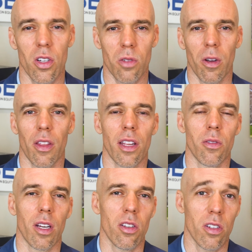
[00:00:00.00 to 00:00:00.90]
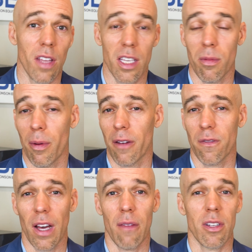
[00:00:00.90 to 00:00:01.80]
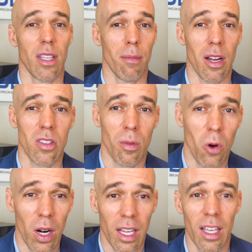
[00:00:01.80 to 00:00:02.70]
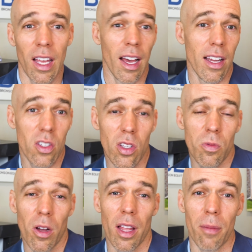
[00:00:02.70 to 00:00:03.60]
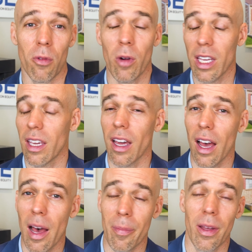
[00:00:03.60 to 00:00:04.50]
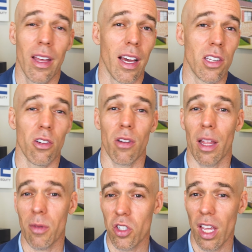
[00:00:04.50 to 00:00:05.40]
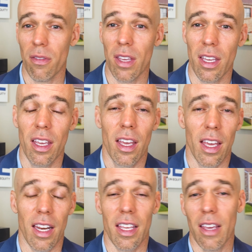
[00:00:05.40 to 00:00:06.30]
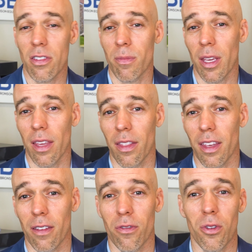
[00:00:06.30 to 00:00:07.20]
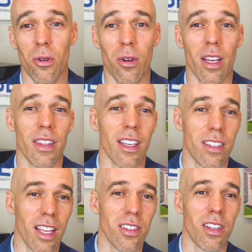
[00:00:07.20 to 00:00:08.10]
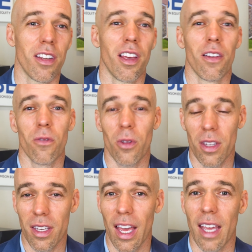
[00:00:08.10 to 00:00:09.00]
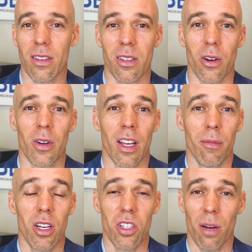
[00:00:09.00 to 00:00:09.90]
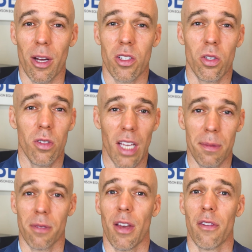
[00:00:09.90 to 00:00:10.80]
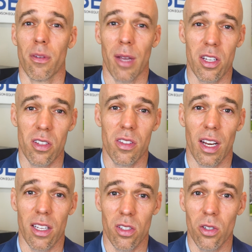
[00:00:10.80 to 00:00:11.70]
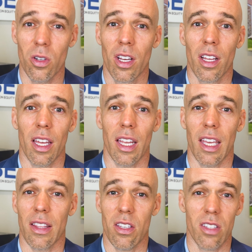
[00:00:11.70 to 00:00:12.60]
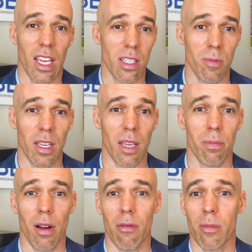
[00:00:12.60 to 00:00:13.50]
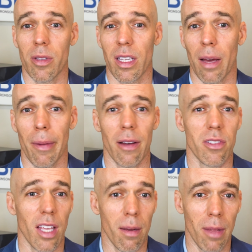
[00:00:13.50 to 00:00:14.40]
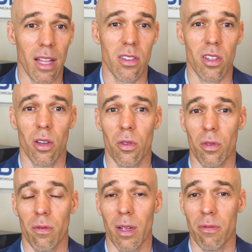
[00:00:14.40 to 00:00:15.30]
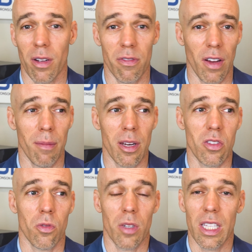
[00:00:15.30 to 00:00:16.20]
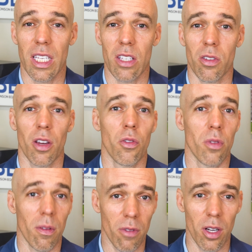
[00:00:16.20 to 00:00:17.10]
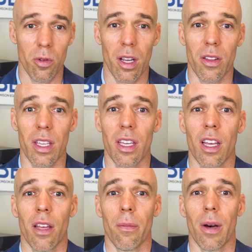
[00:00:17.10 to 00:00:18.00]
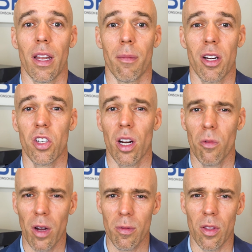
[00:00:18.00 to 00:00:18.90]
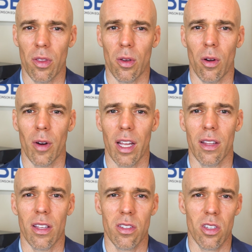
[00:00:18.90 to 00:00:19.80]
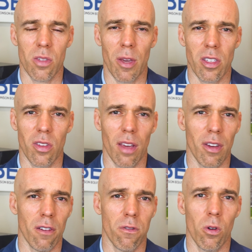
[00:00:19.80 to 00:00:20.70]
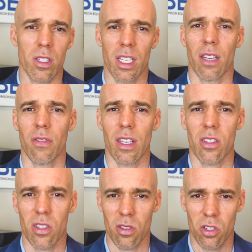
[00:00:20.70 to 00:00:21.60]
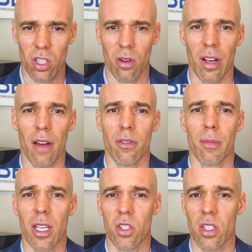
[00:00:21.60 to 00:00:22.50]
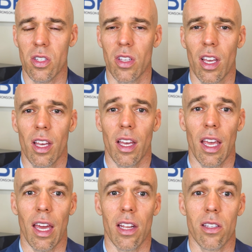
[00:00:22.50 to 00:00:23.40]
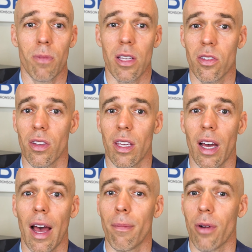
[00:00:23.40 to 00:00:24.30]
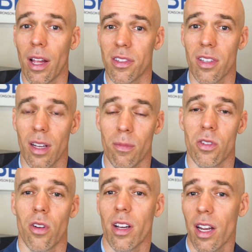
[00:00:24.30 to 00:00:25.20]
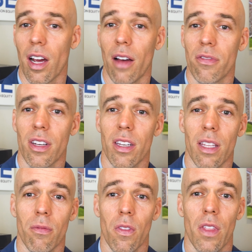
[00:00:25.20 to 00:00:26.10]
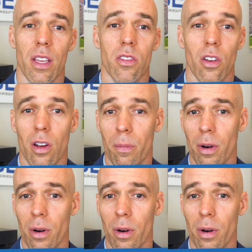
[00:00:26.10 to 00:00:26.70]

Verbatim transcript: here's a way that I do it. It usually takes me about five to ten minutes in the morning. I do this while I'm waking up, I do it while I'm shaving, and it gives me the fuel and the intention for the day. So I'm gonna share about two types of affirmations that I do. And again, this takes me probably about ten minutes to go through, maybe probably five minutes to read these. So I go through them very quickly, but I'm gonna share one with you, all right? And this is basically, I've got fourteen of these. These are general affirmations. And it's basically, I, Bronson, am strong and confident, even when things don't go